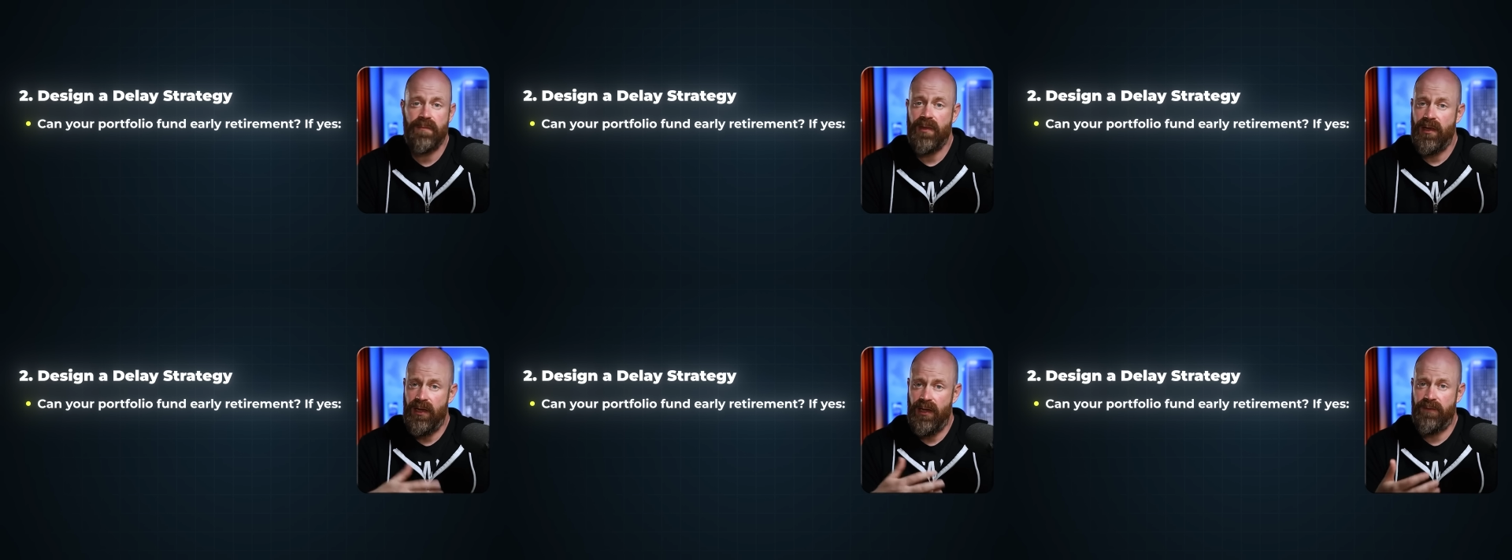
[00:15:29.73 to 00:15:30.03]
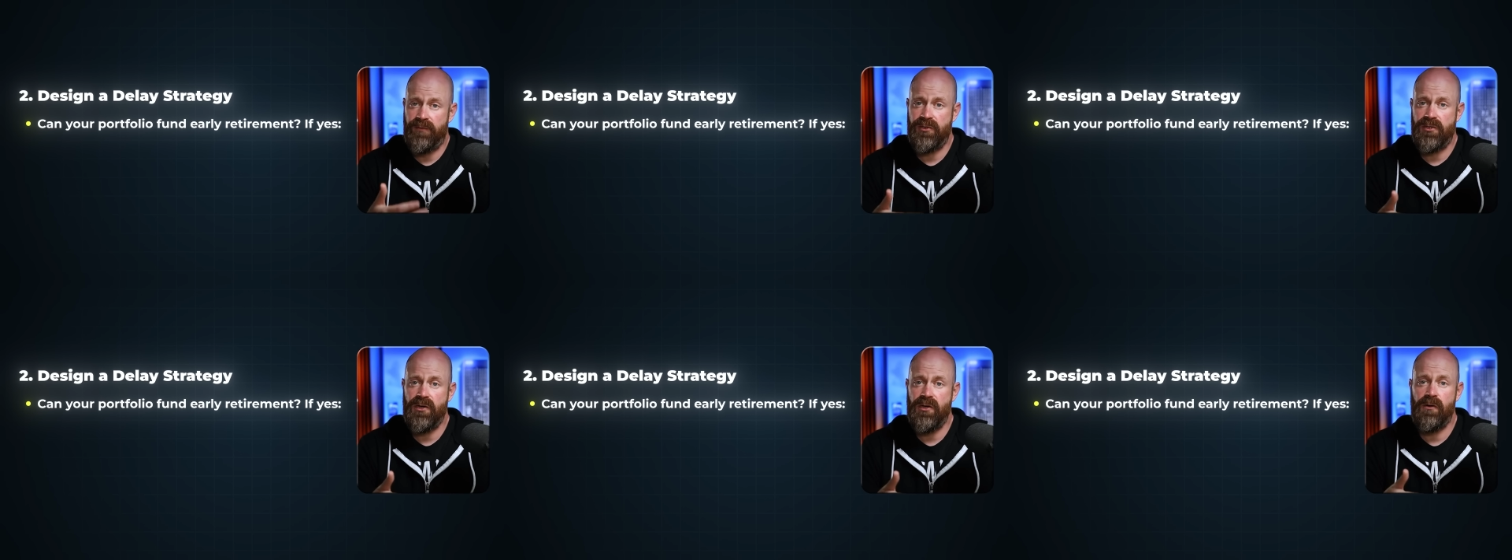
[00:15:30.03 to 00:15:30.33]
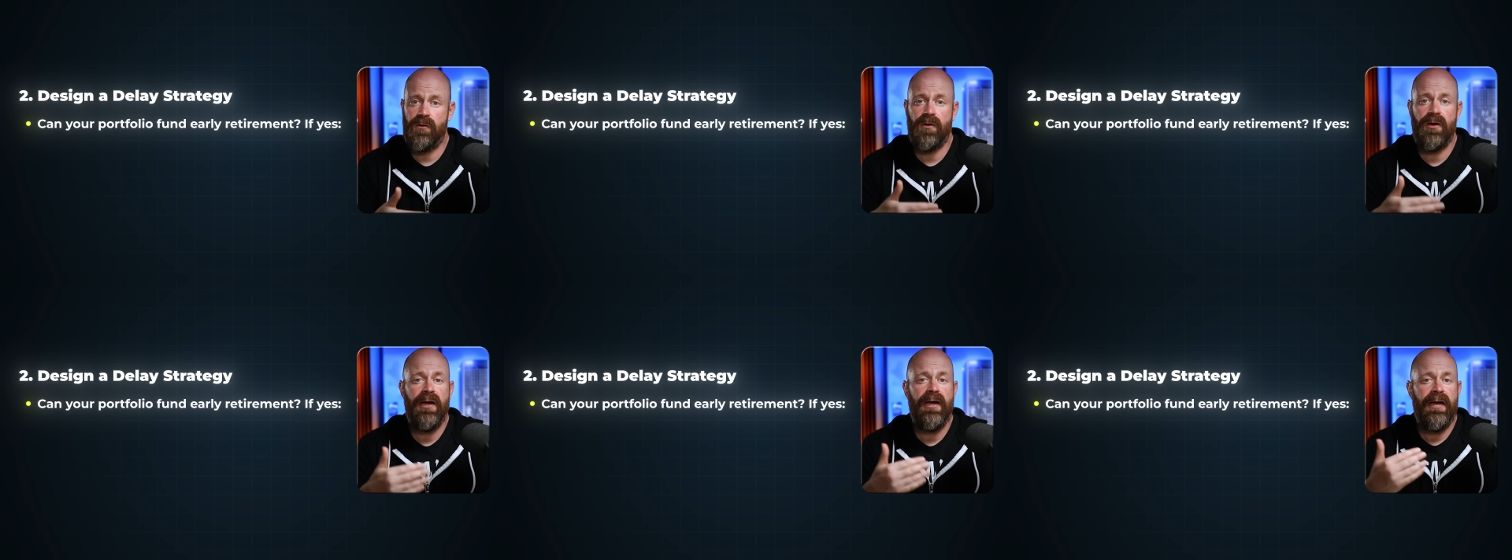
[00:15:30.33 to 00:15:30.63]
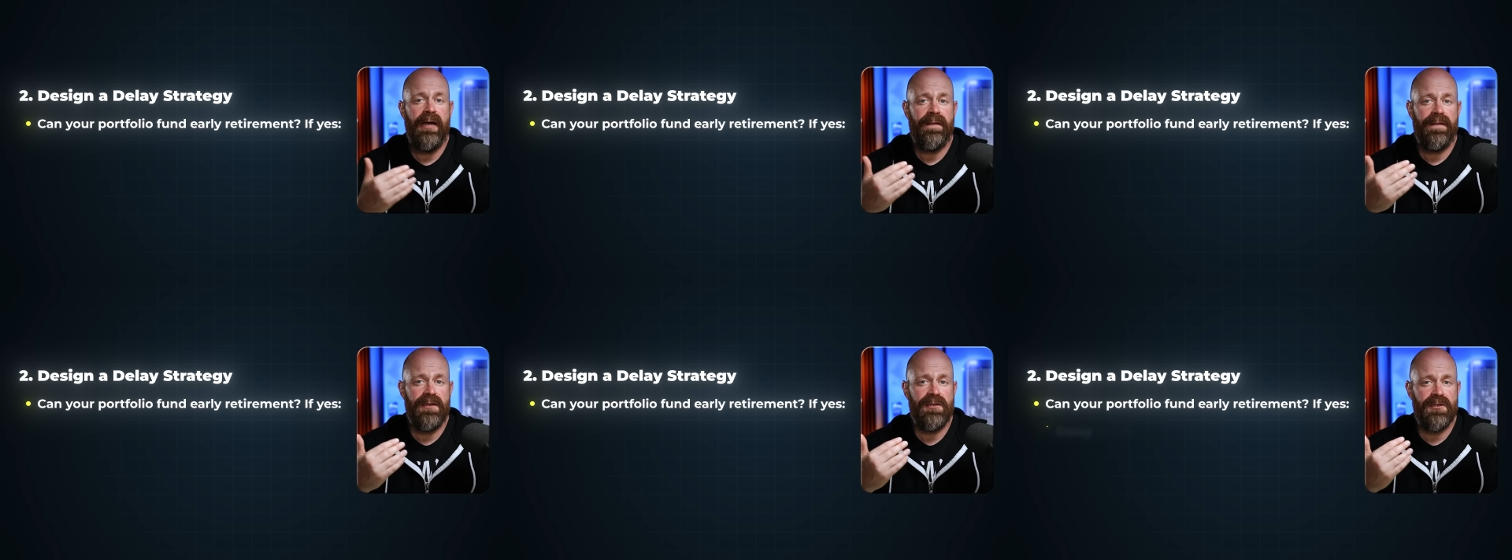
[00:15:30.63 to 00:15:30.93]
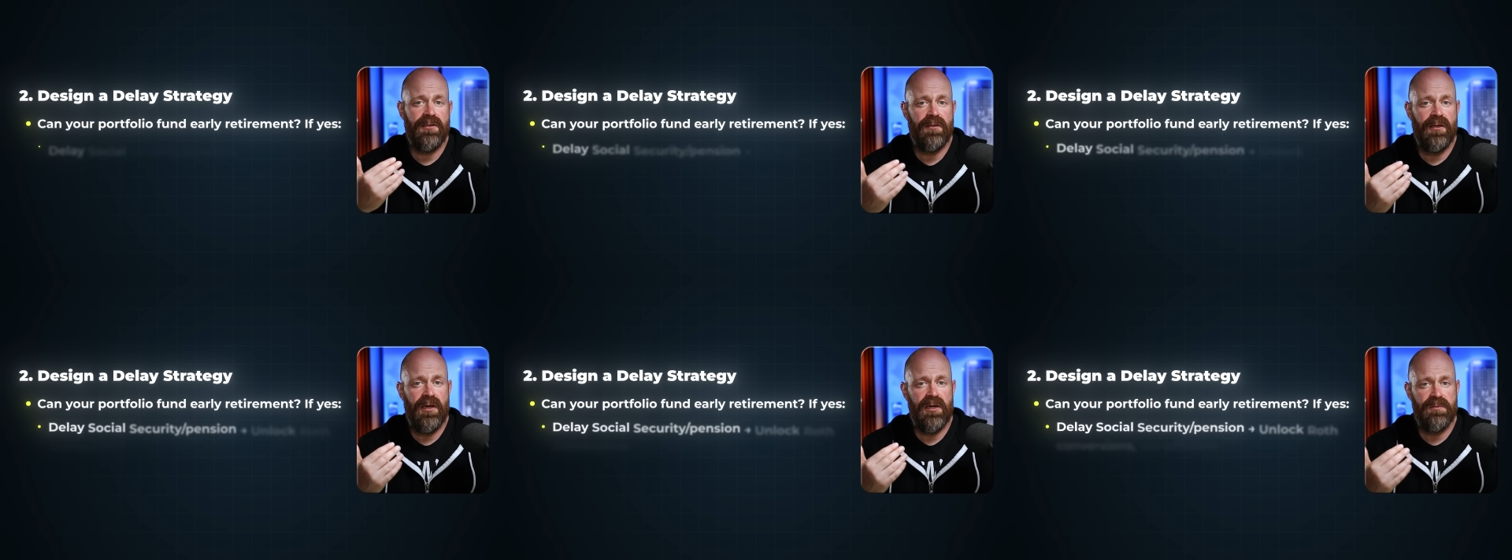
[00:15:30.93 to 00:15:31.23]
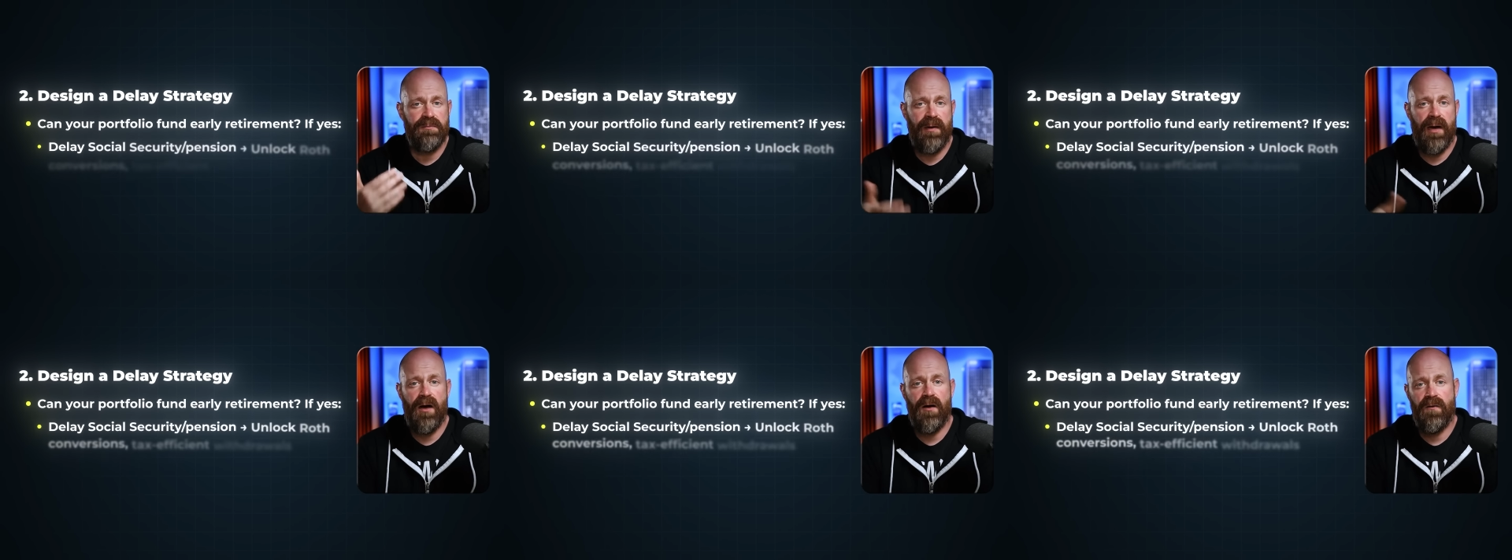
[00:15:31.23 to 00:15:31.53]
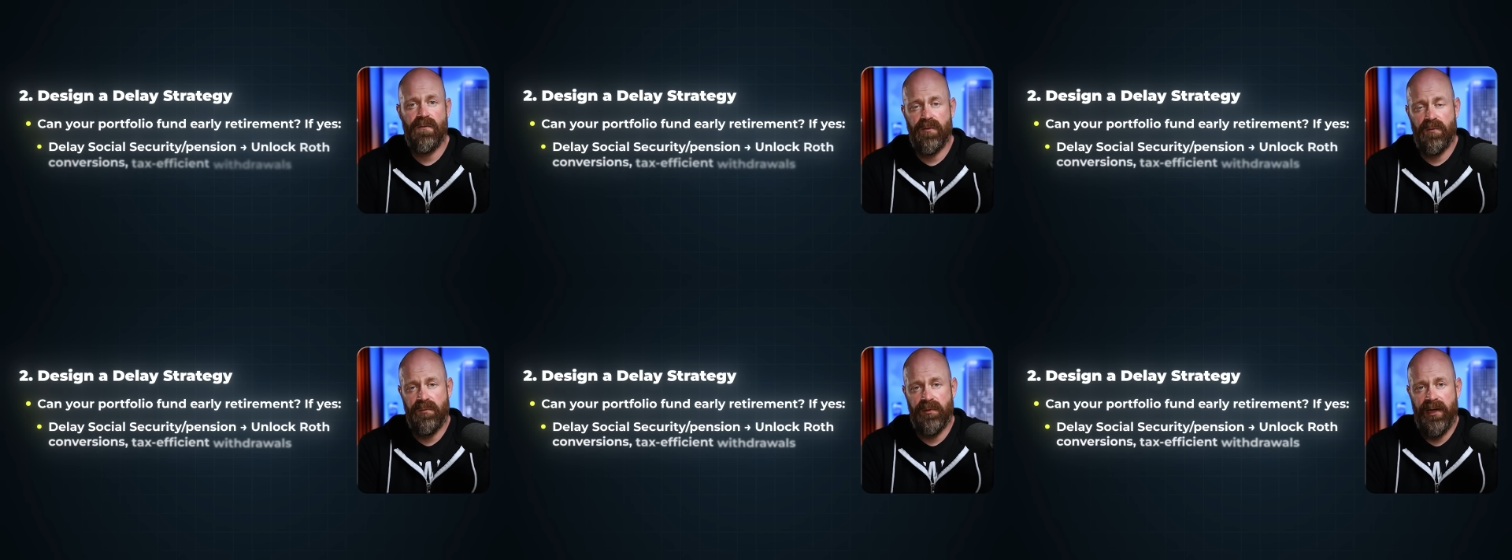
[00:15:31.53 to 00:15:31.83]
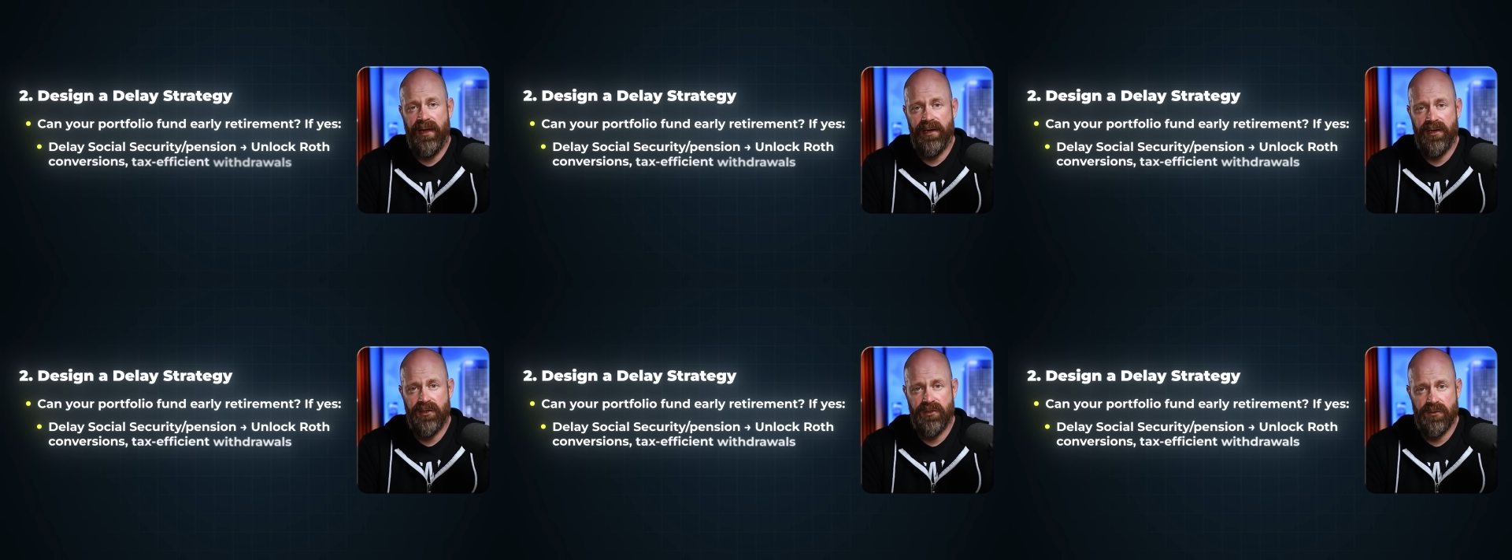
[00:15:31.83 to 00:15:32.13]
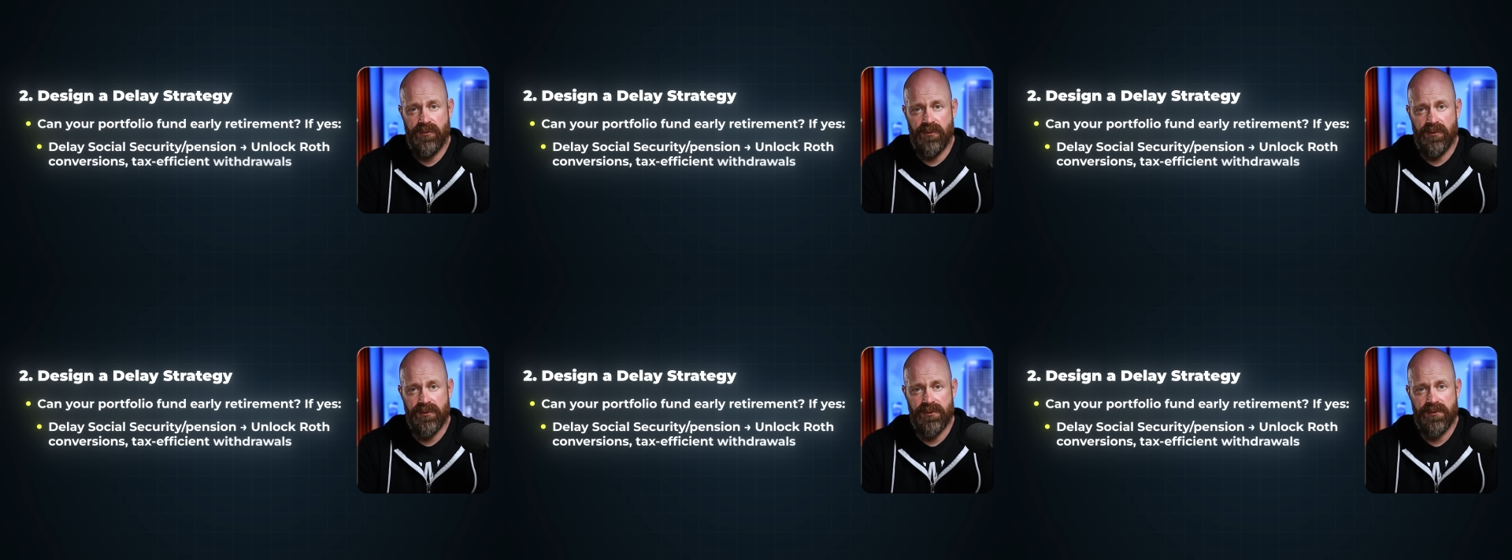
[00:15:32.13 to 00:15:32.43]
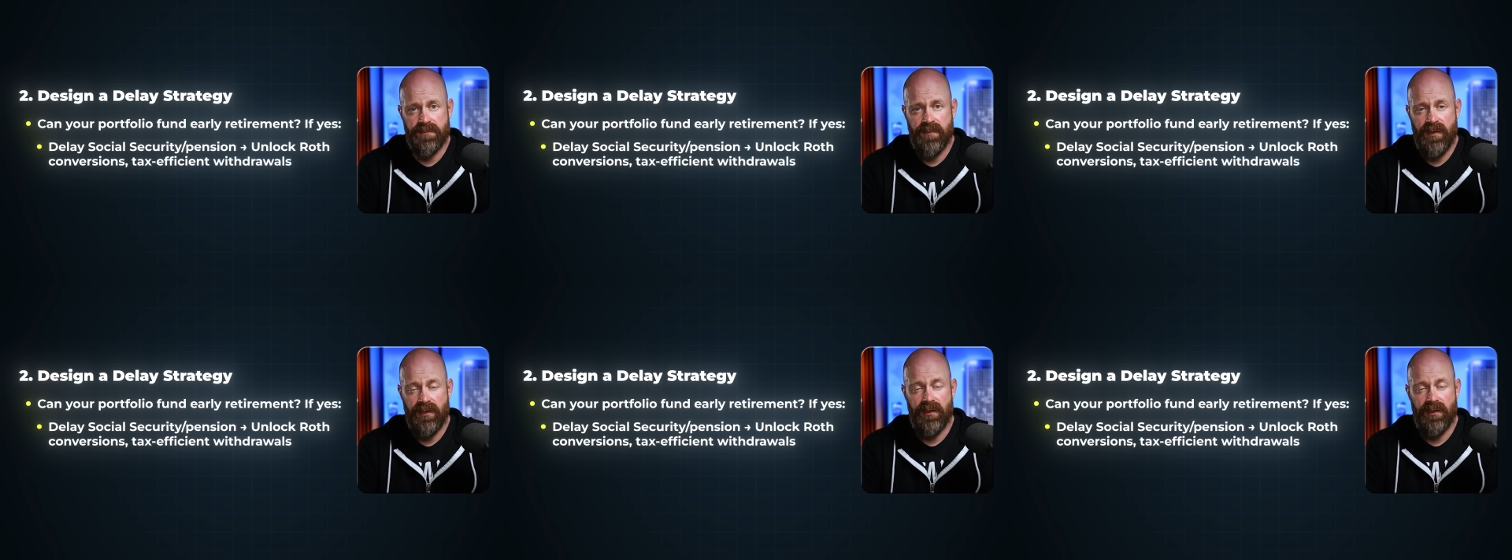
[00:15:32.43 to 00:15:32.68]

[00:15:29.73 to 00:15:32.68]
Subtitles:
If so, this unlocks powerful planning tools